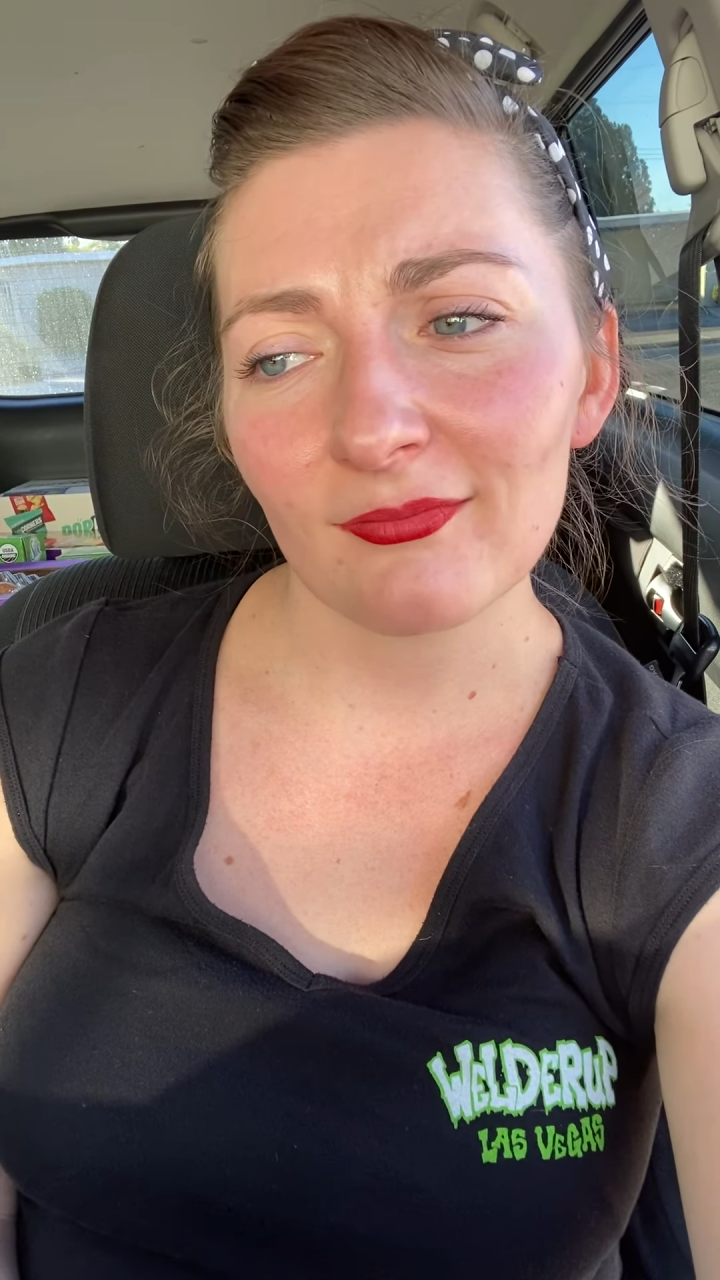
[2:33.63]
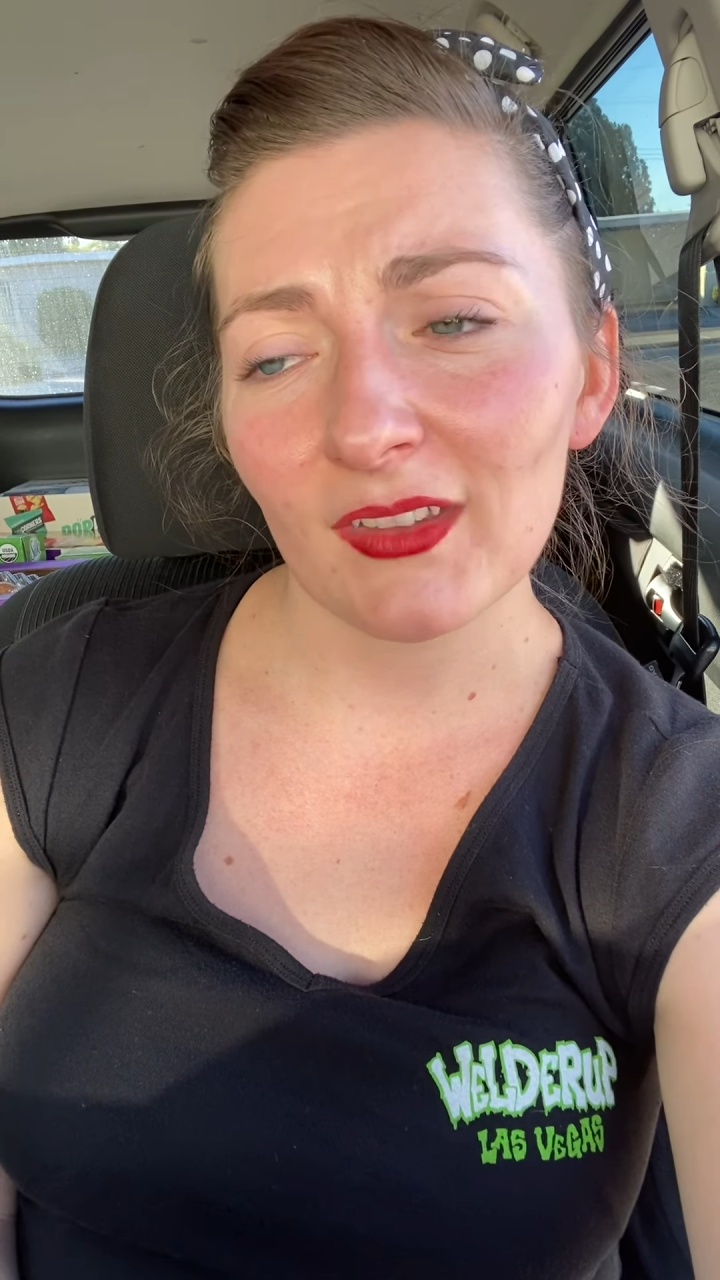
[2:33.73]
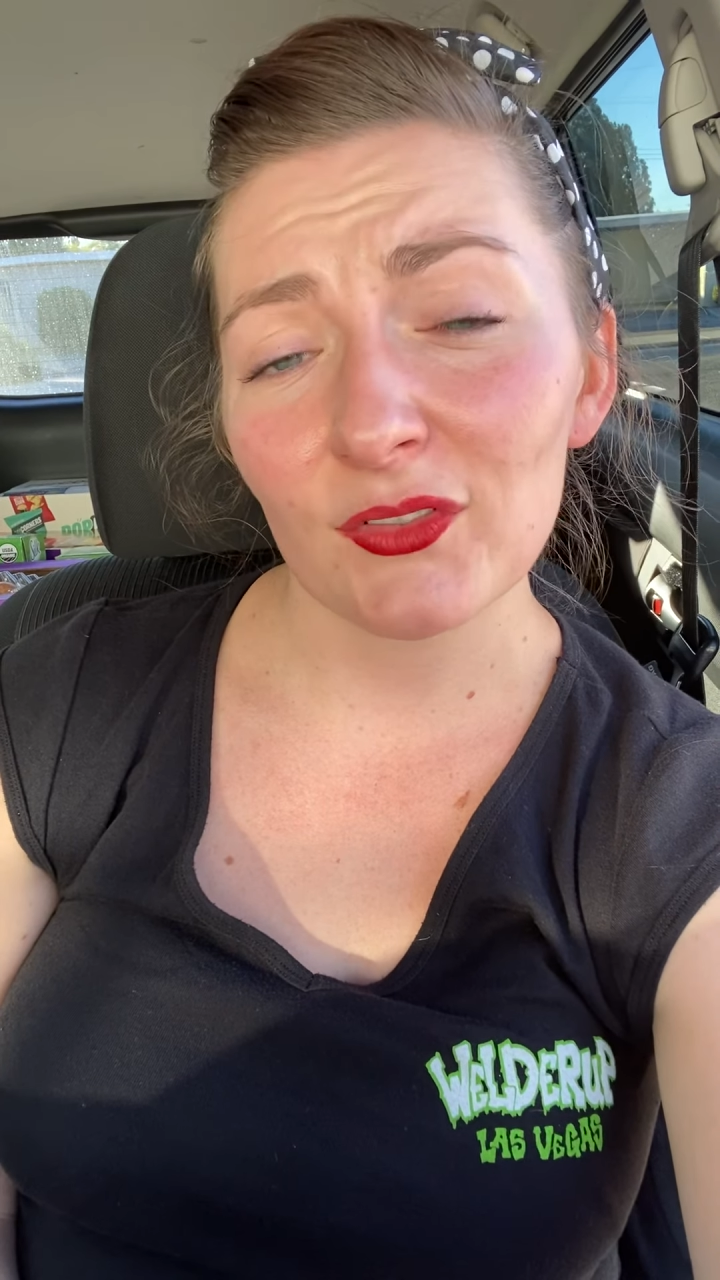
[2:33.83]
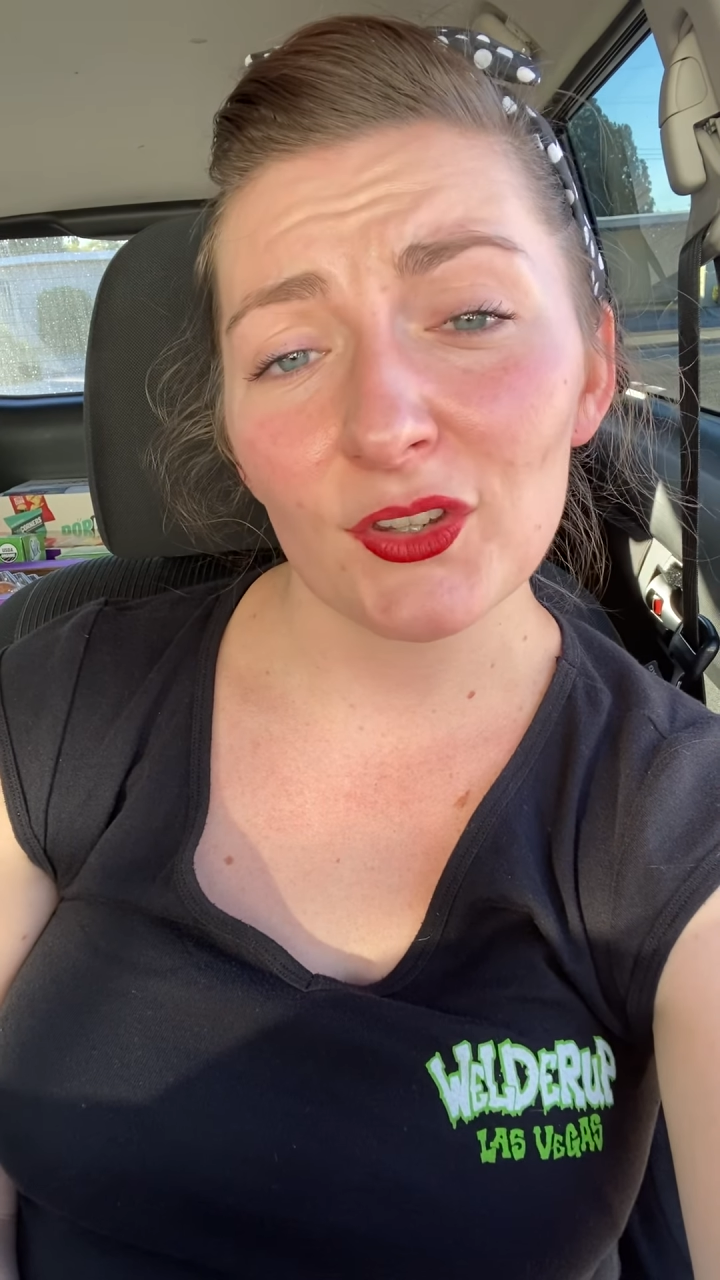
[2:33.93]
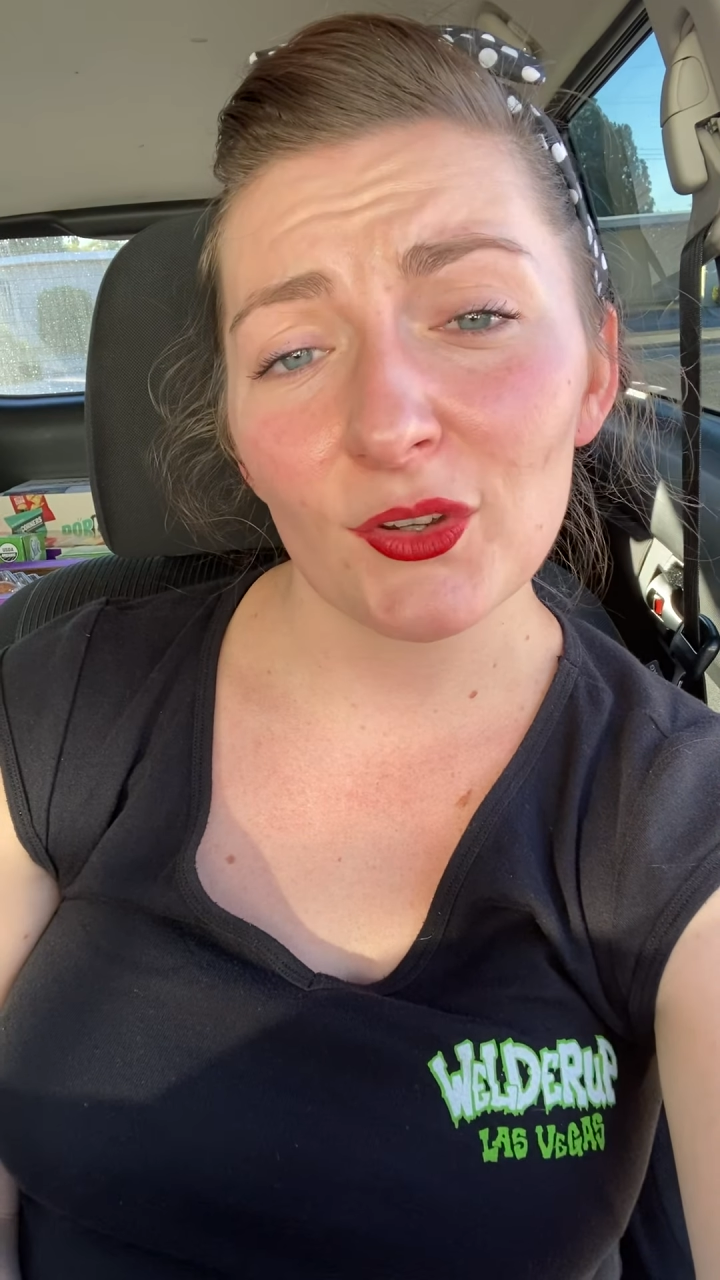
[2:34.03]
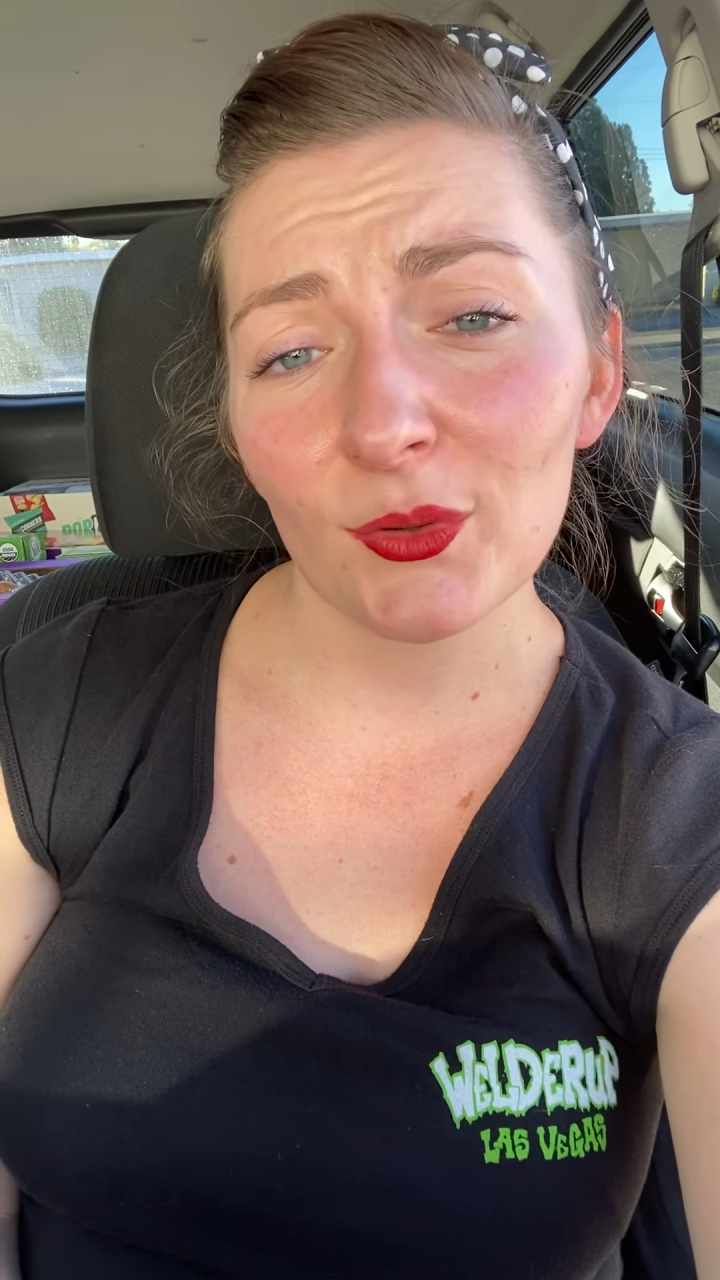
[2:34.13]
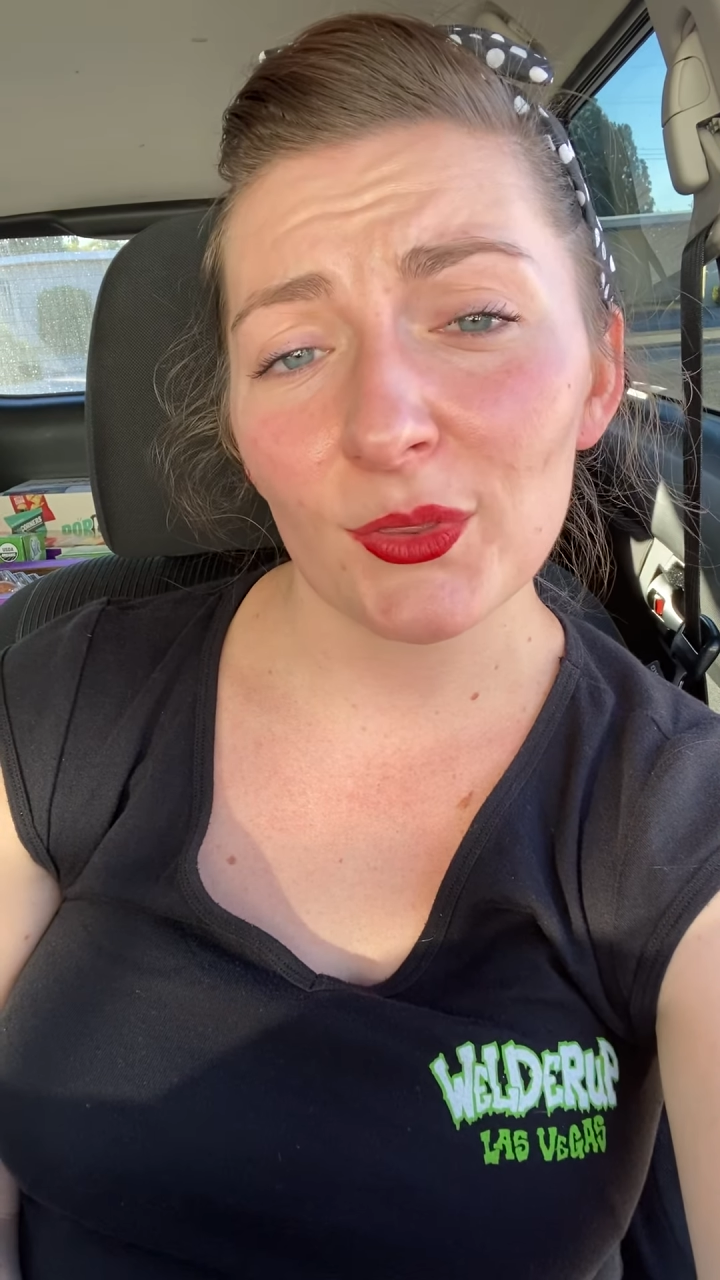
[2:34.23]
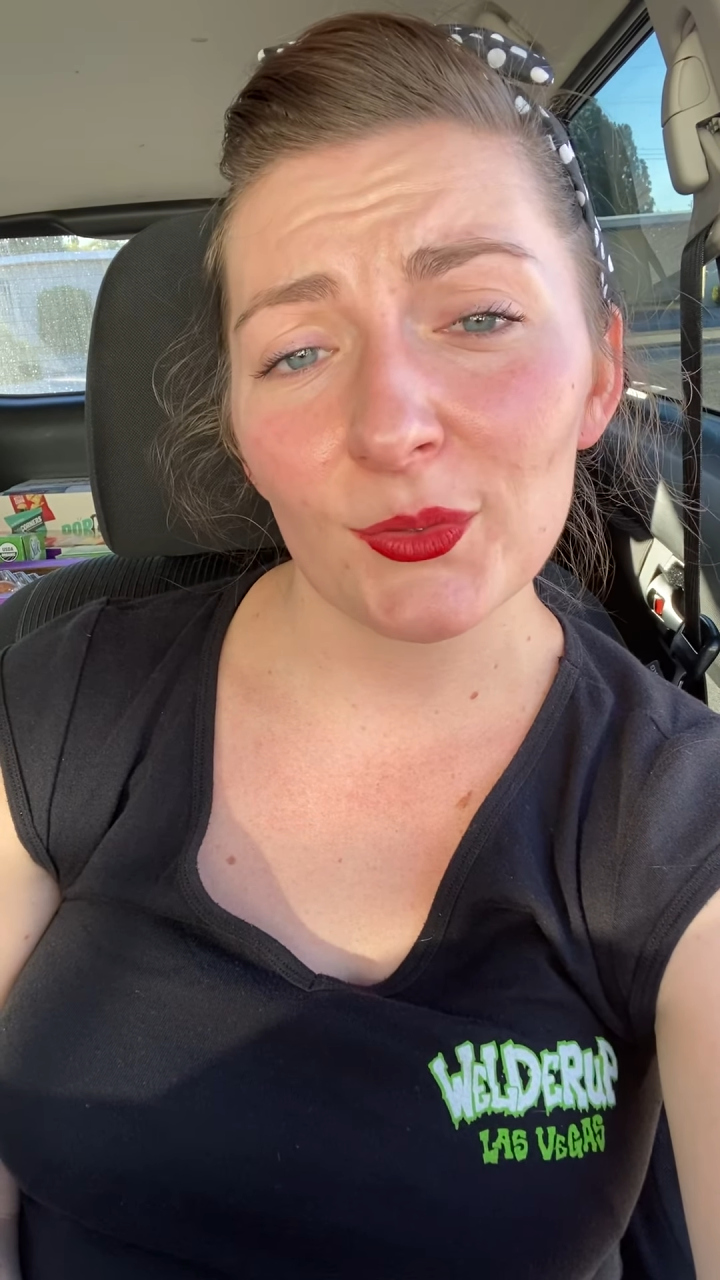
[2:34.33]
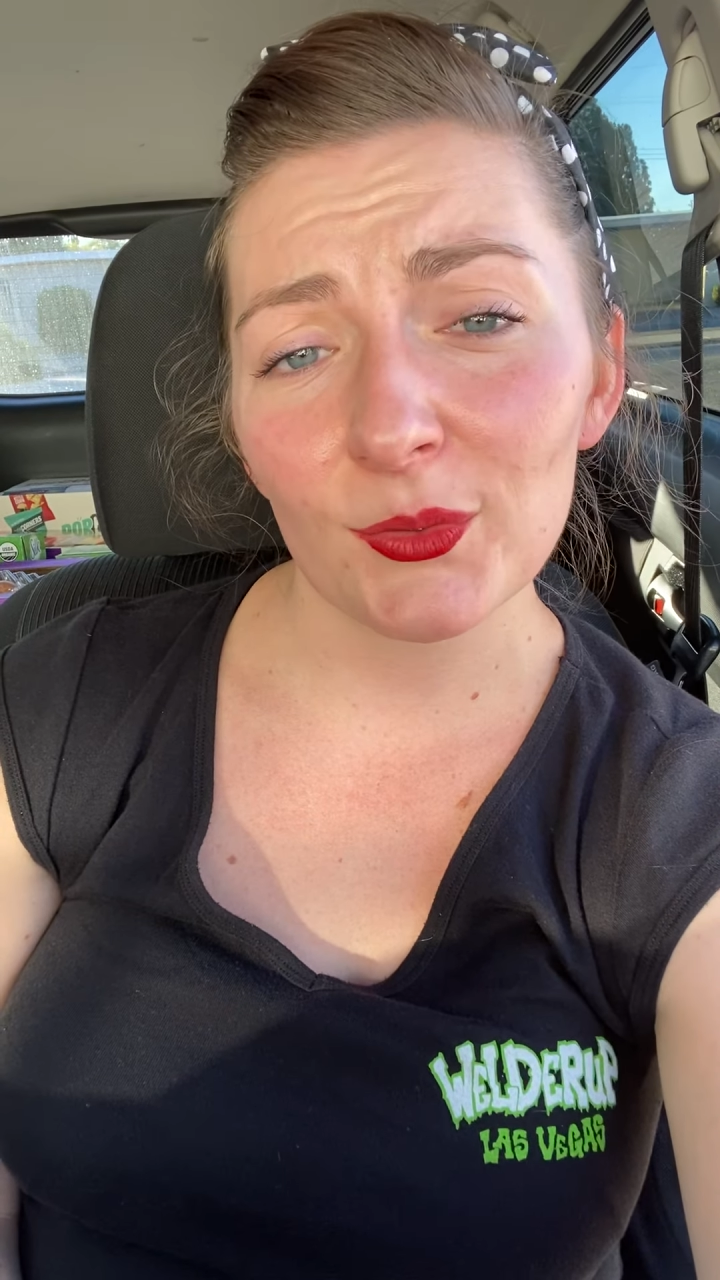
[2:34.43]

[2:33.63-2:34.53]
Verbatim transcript: If you're going through